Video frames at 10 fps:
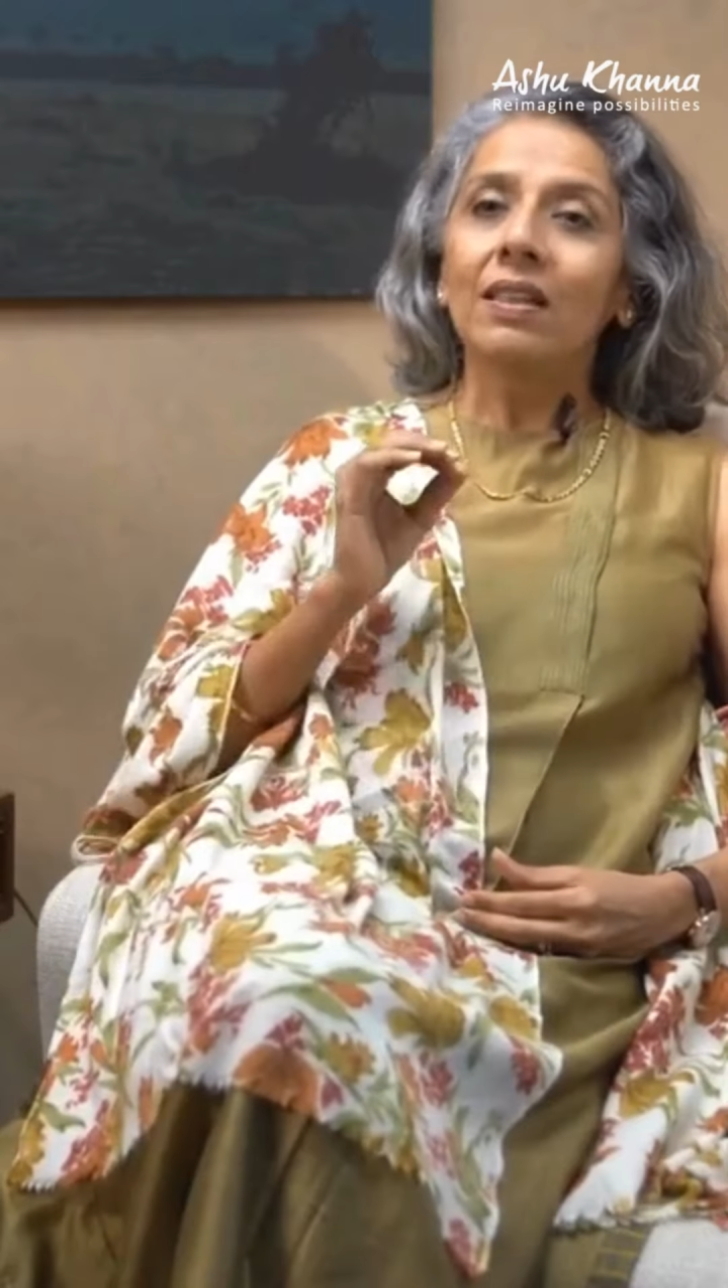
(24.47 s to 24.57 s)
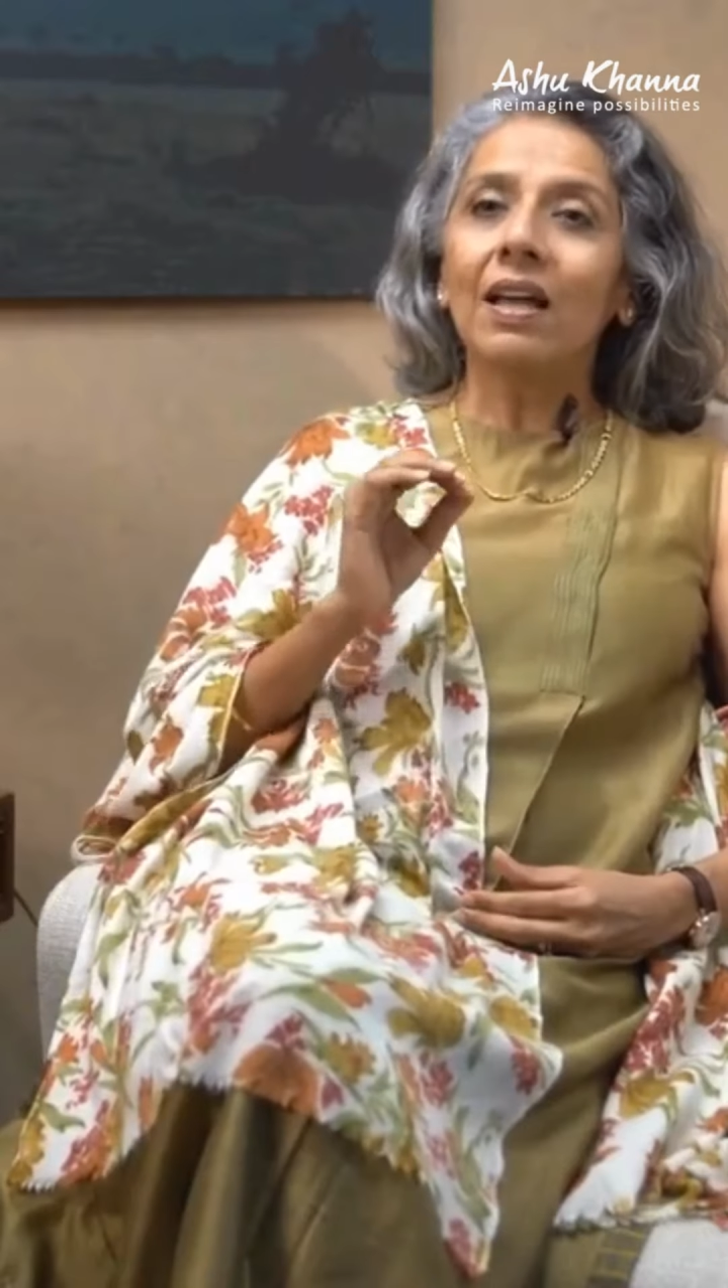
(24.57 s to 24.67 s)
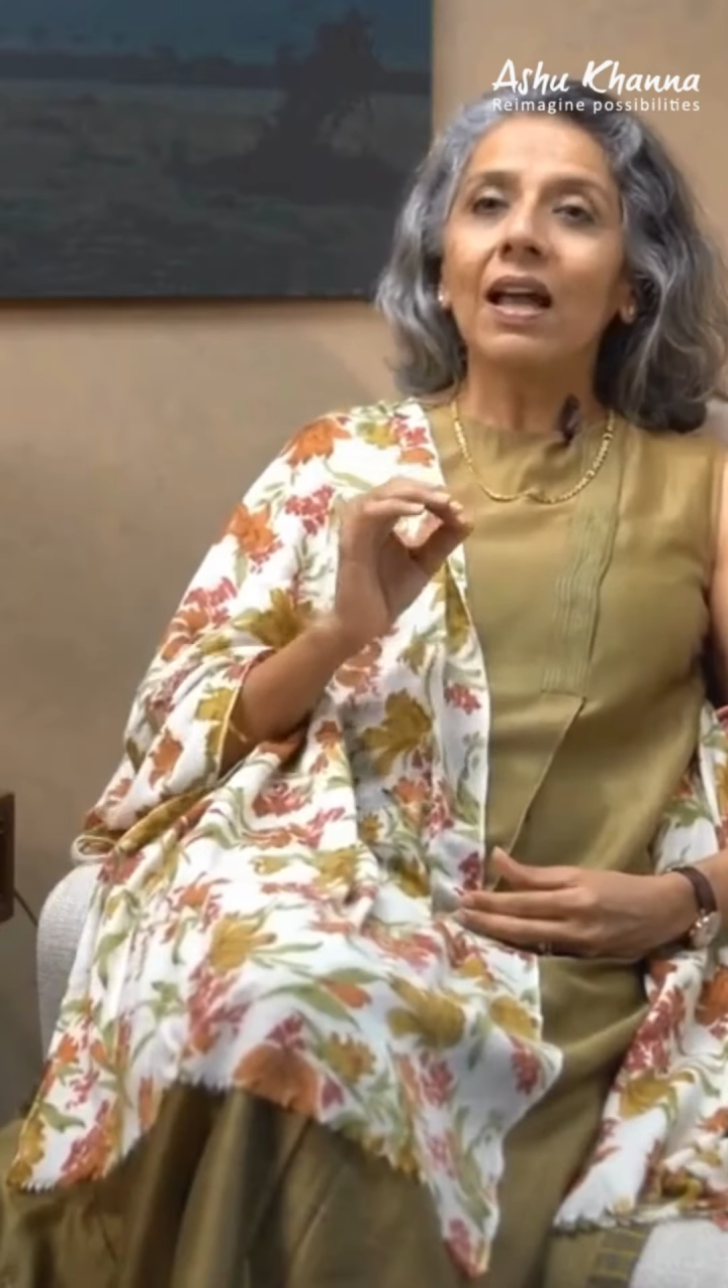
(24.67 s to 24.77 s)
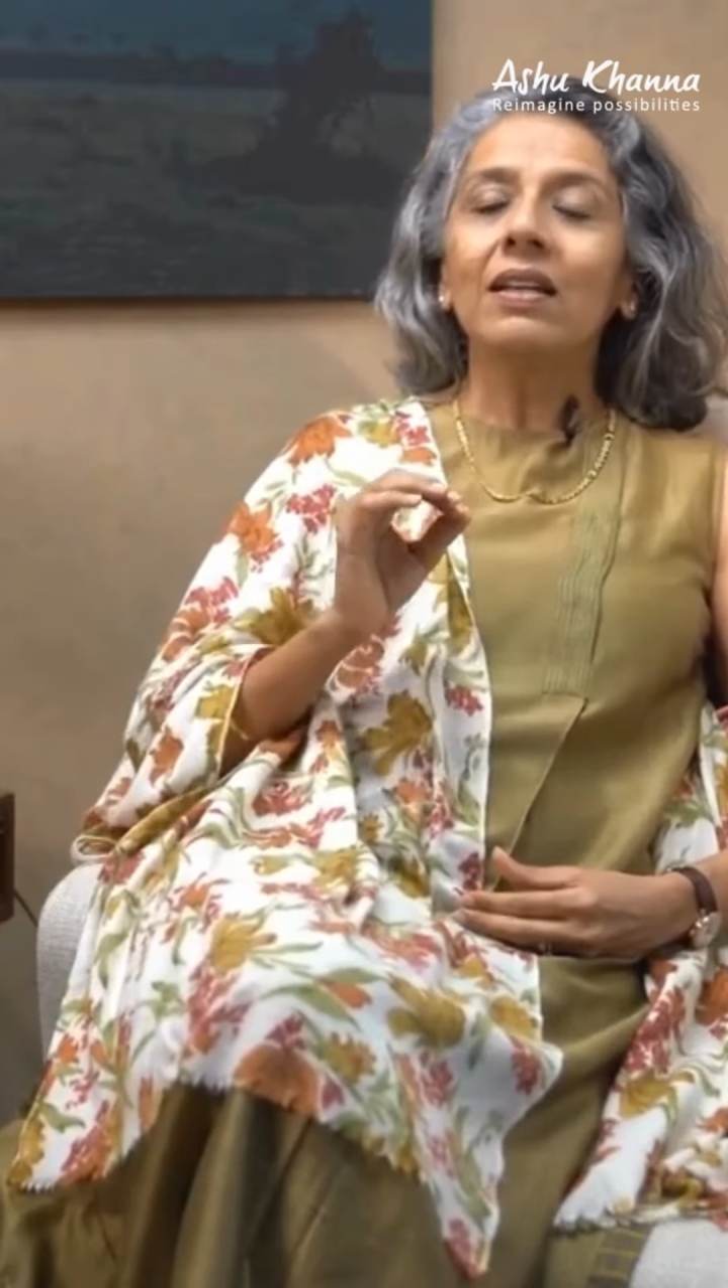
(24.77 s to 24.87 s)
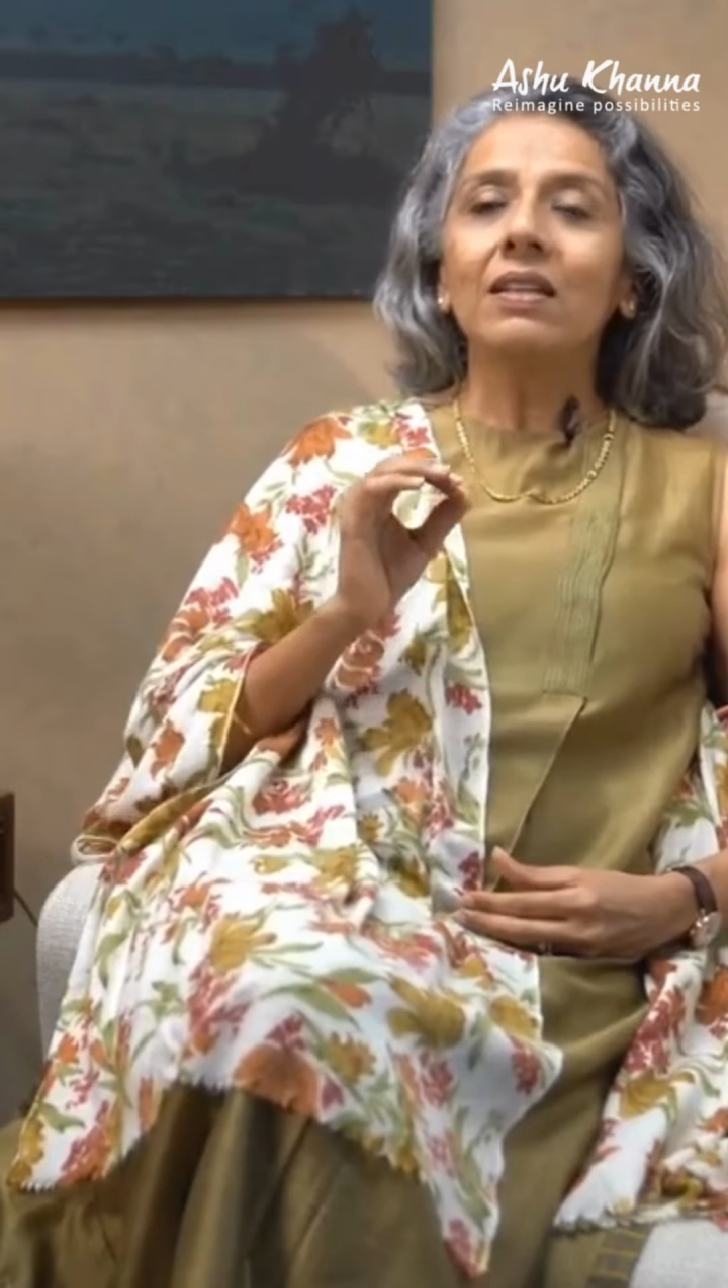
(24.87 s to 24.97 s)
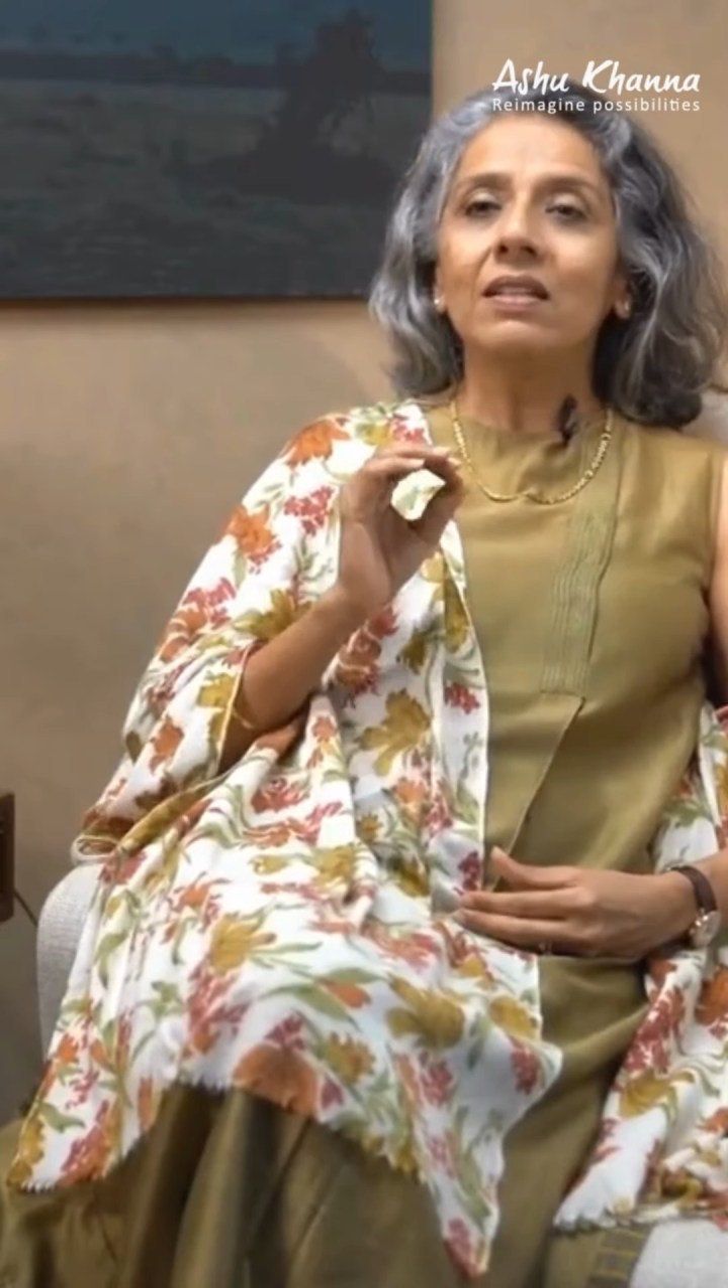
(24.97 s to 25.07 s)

That